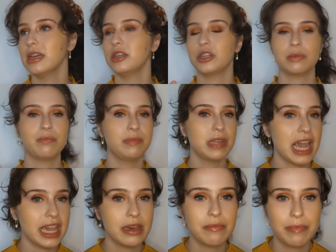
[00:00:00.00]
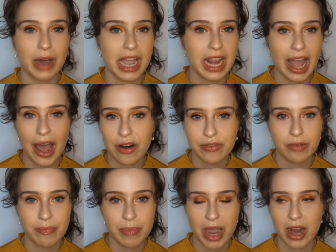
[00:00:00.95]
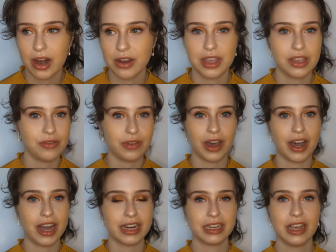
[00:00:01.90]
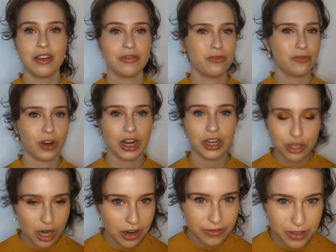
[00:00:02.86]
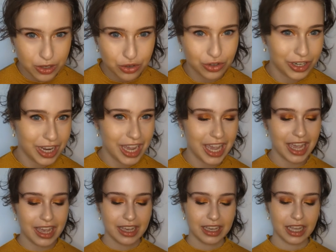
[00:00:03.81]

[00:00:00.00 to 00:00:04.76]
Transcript: just taking a bite out of a pear that you got fresh off the tree.